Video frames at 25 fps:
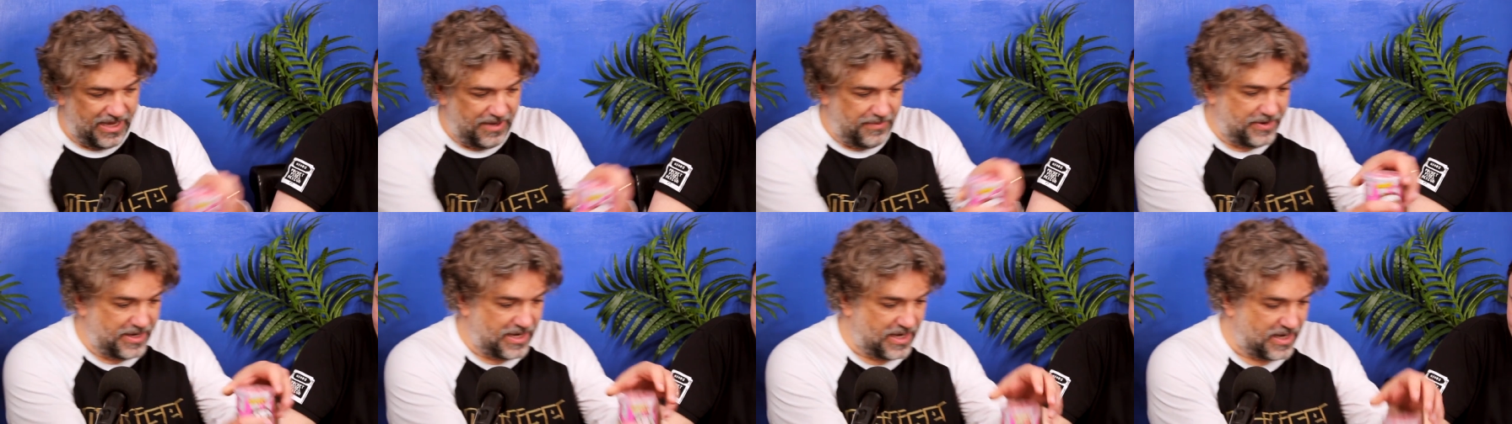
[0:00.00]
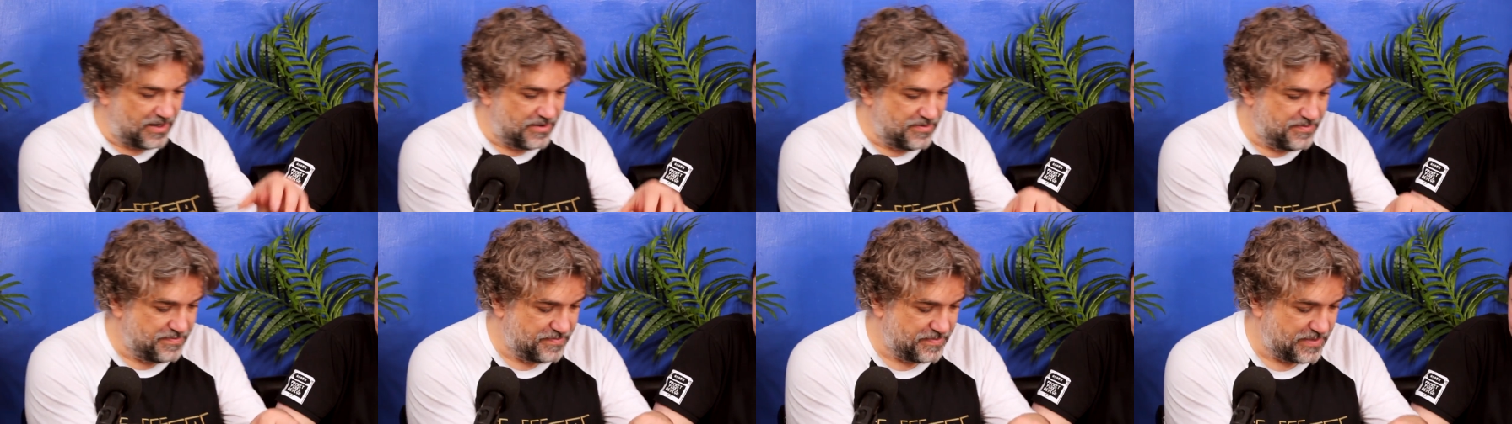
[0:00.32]
here we go.
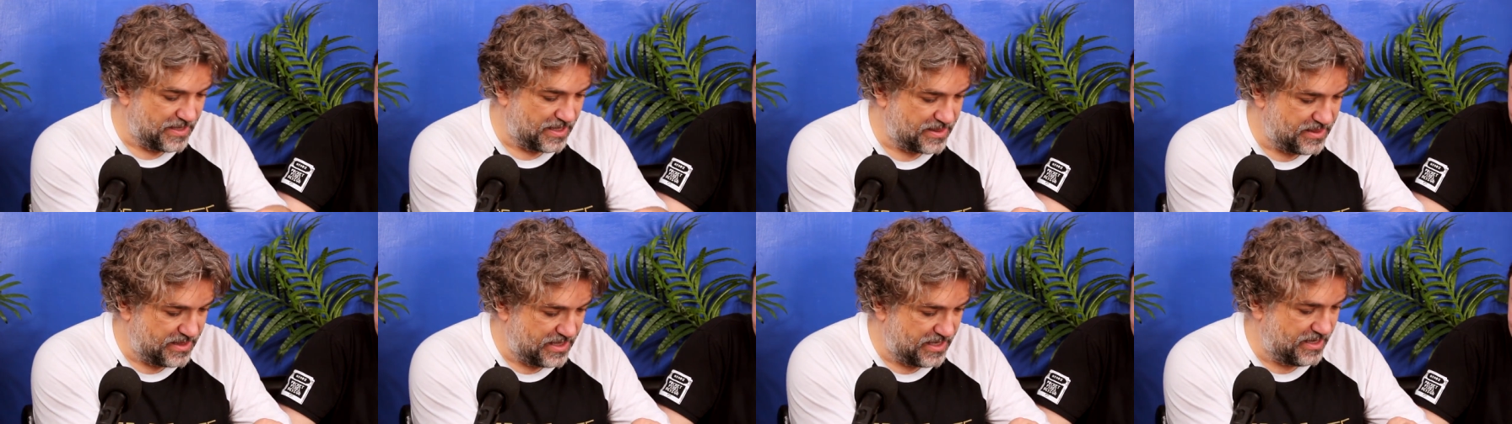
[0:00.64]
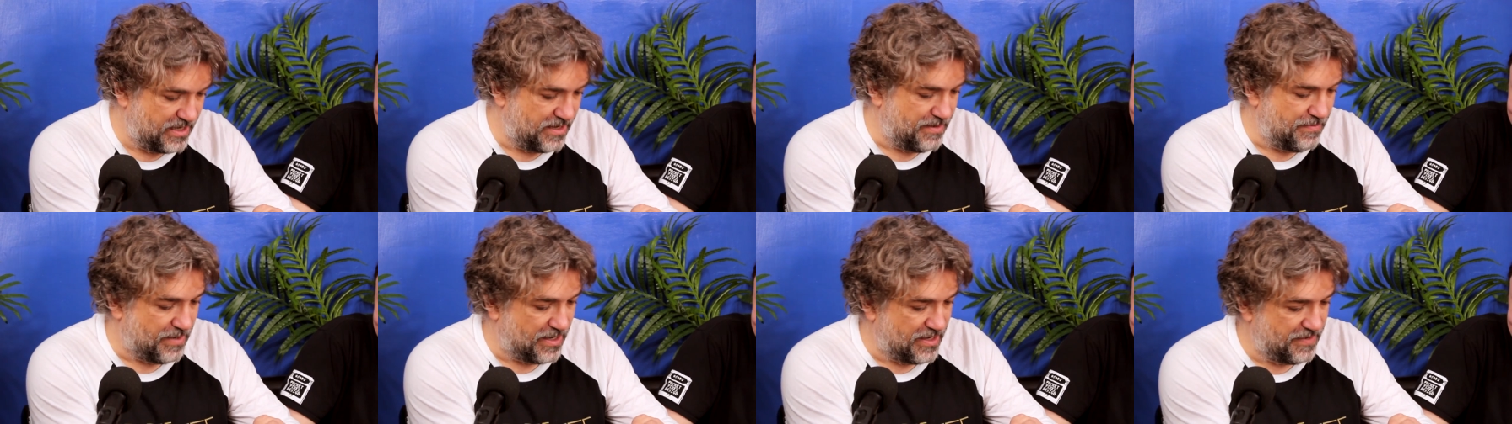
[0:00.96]
I
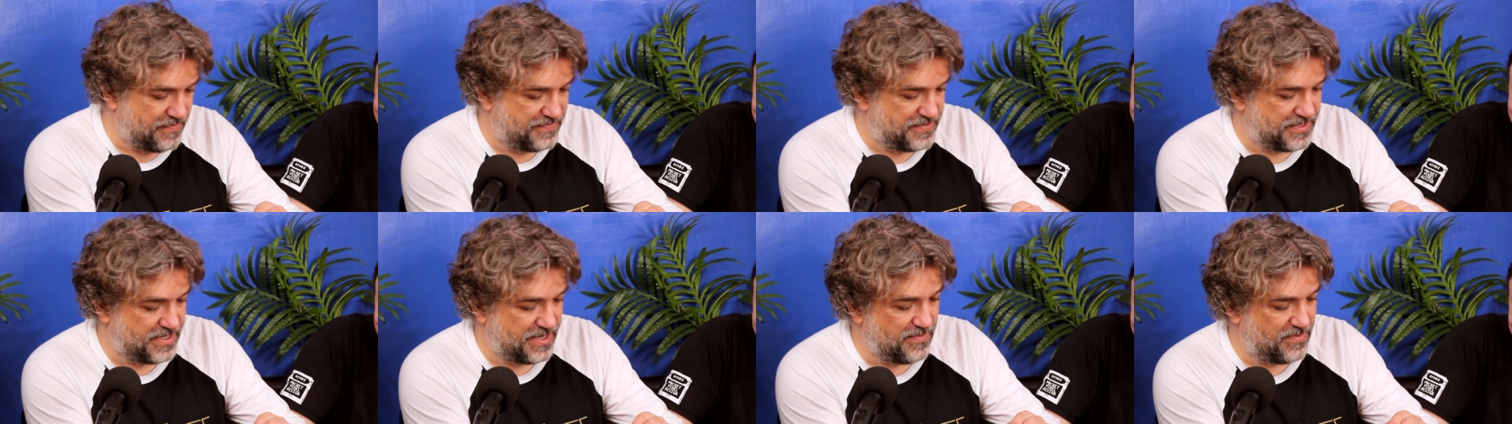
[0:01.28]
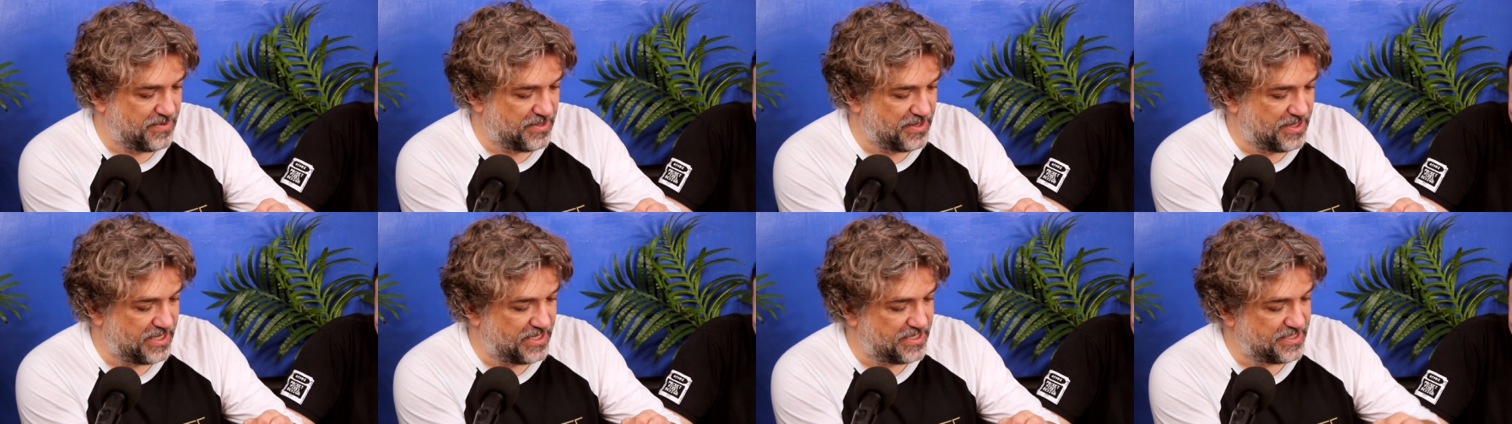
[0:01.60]
think you might That- have seen
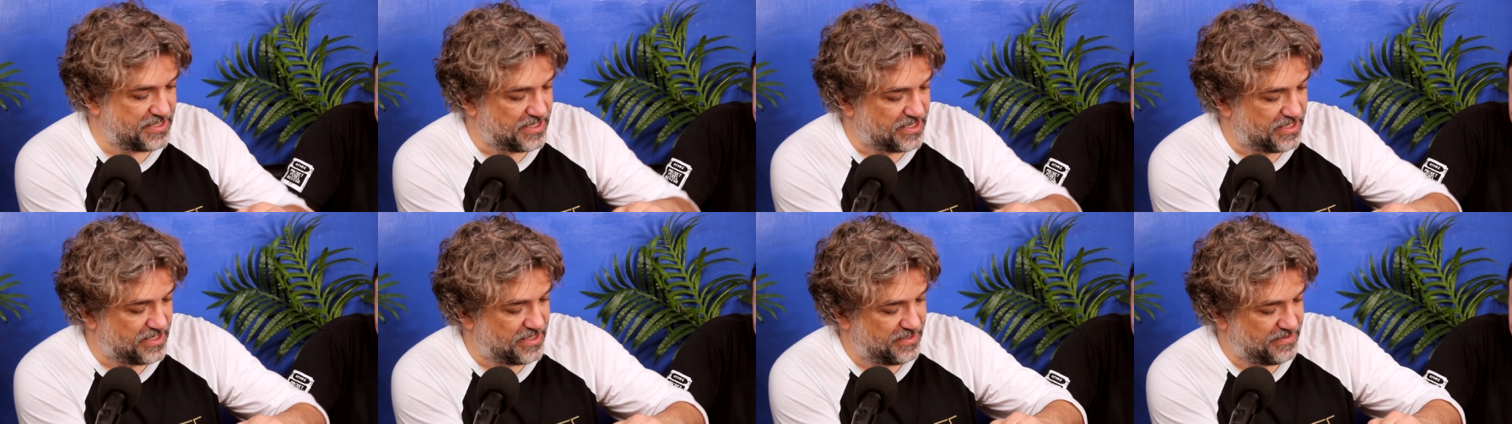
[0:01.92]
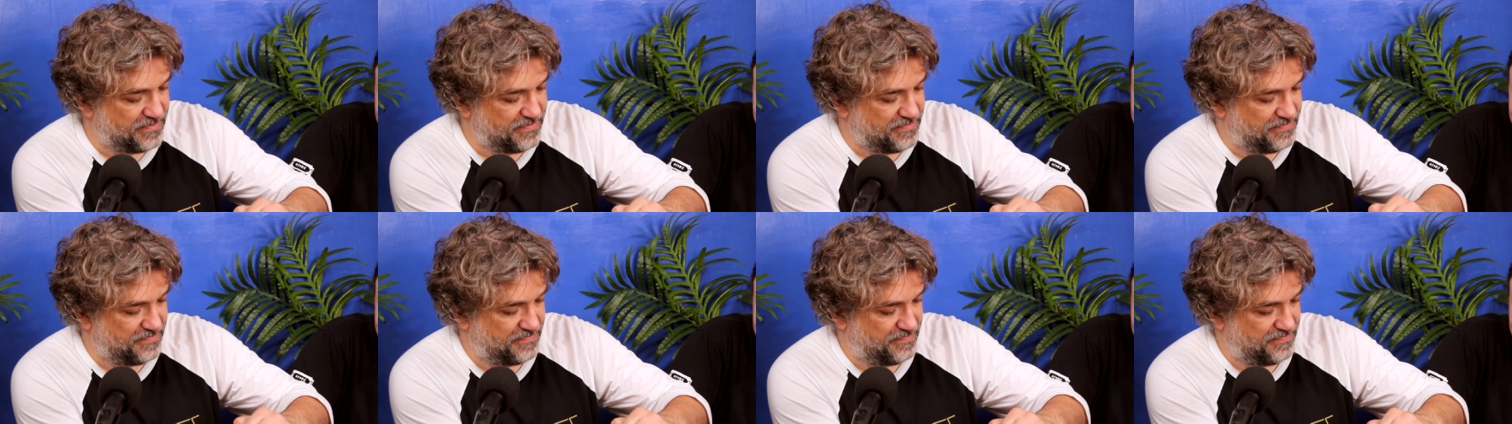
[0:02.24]
what these are.
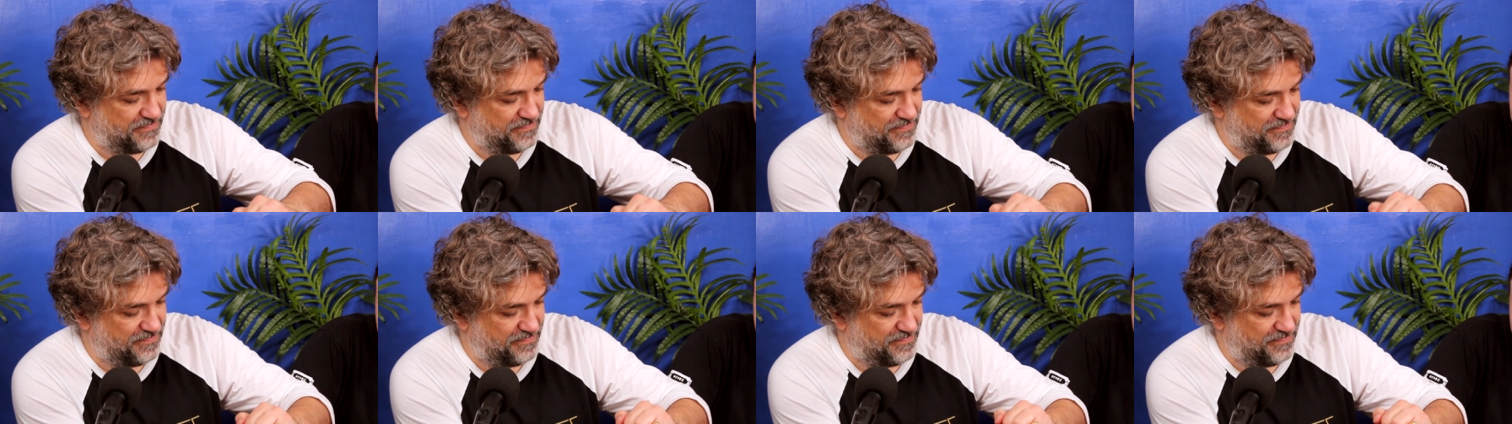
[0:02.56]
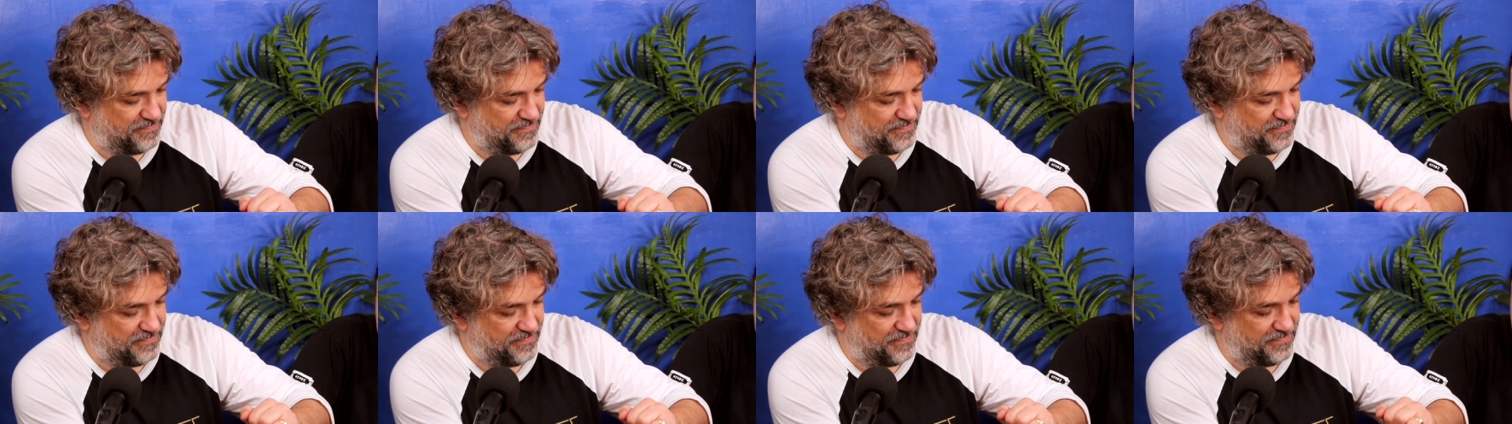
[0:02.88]
that's a
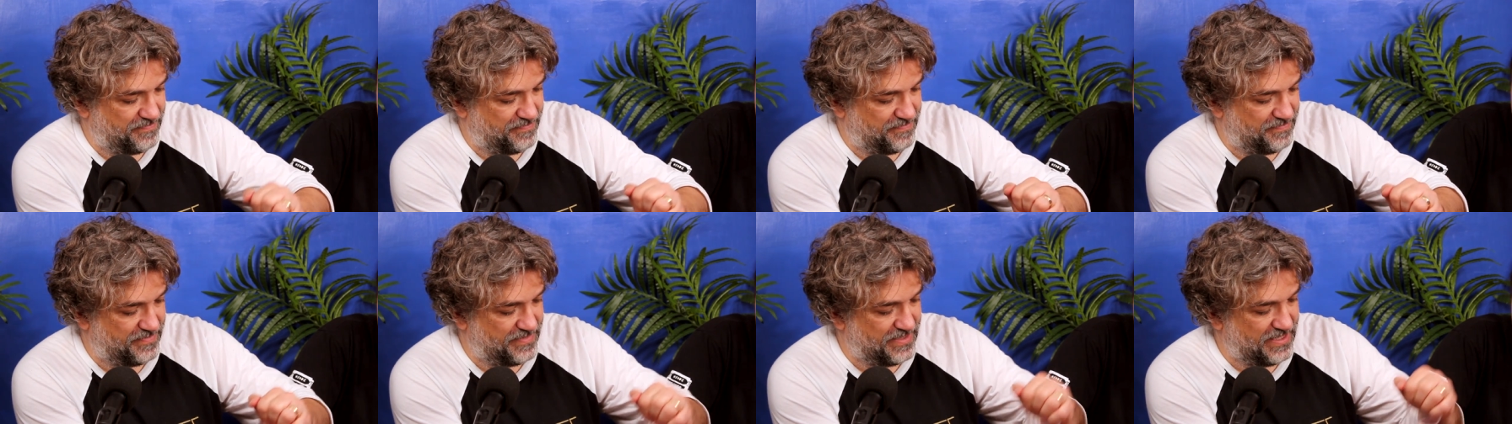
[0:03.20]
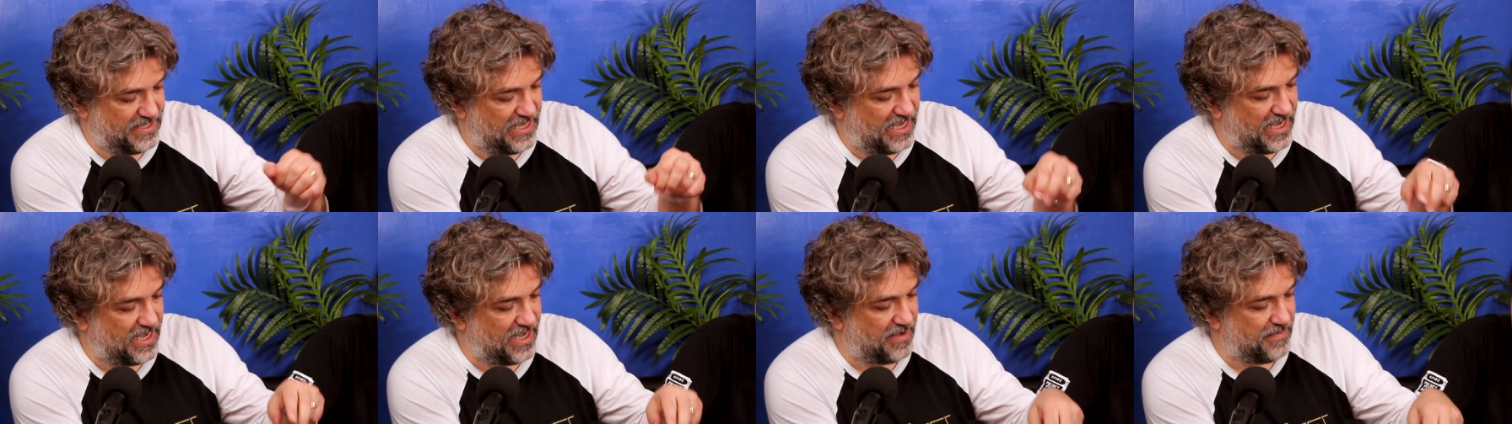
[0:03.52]
stripy tube.
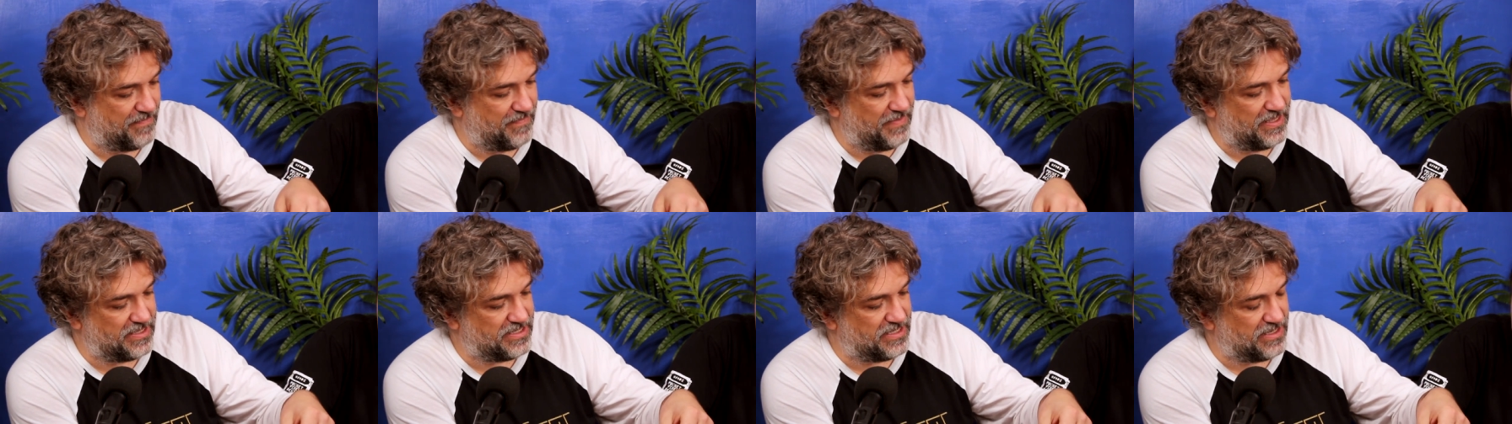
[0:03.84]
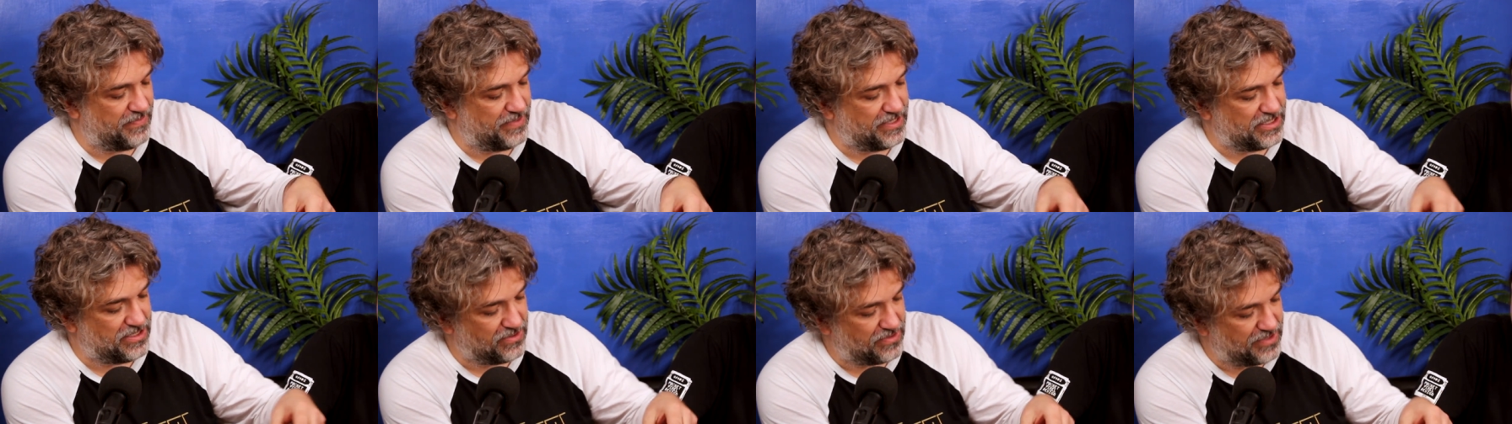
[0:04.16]
Yeah, so
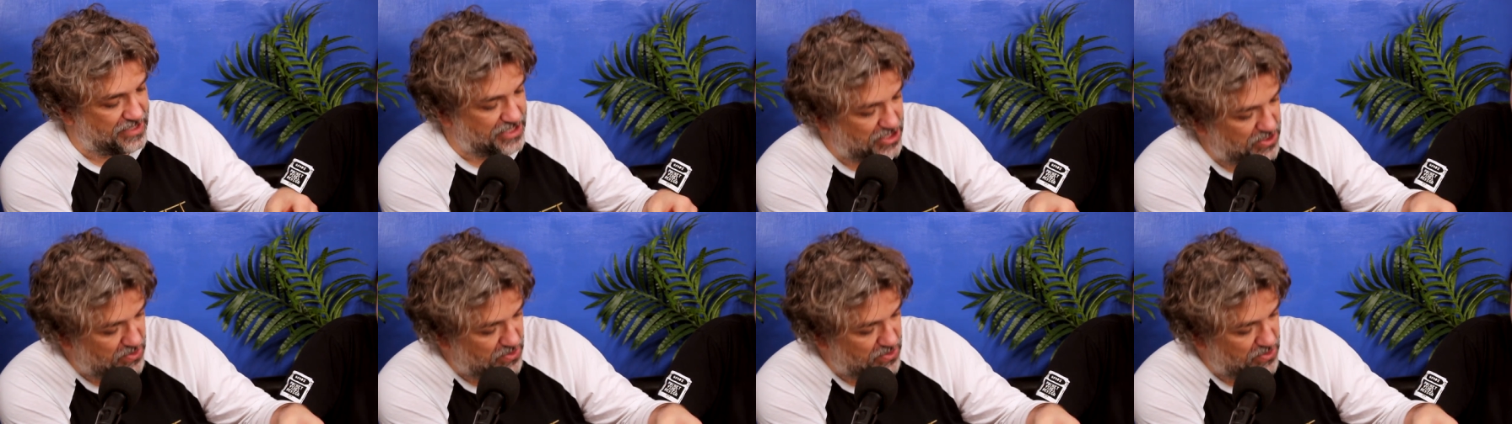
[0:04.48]
we're talking